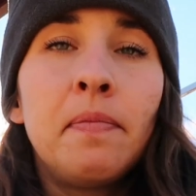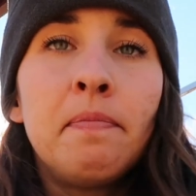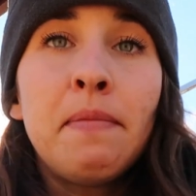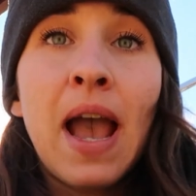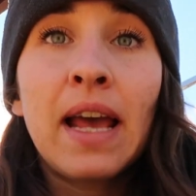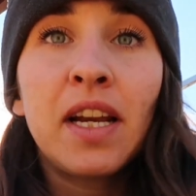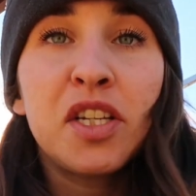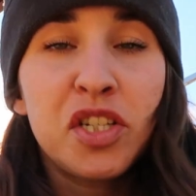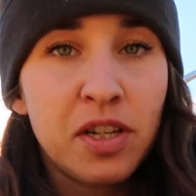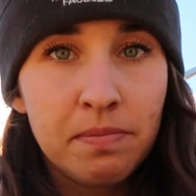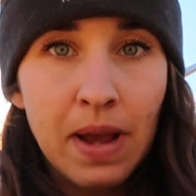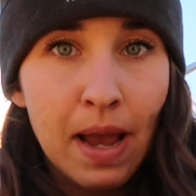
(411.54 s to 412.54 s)

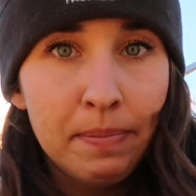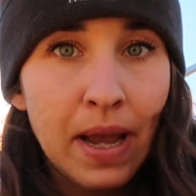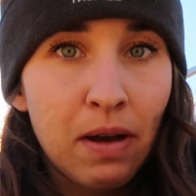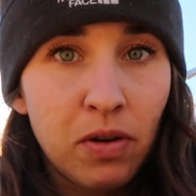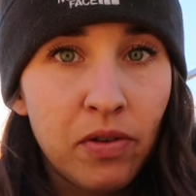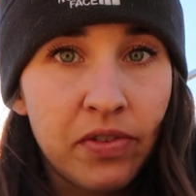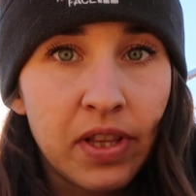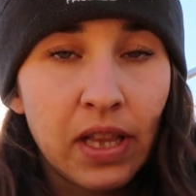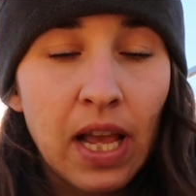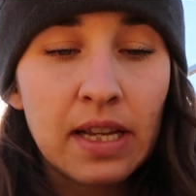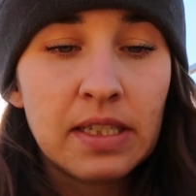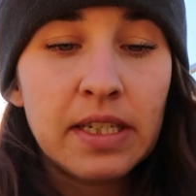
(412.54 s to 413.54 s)
managed to map out over the
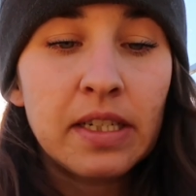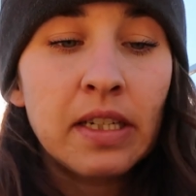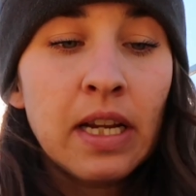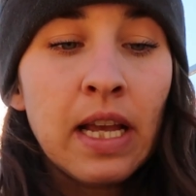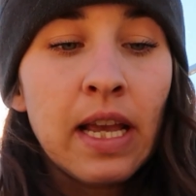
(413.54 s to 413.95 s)
last year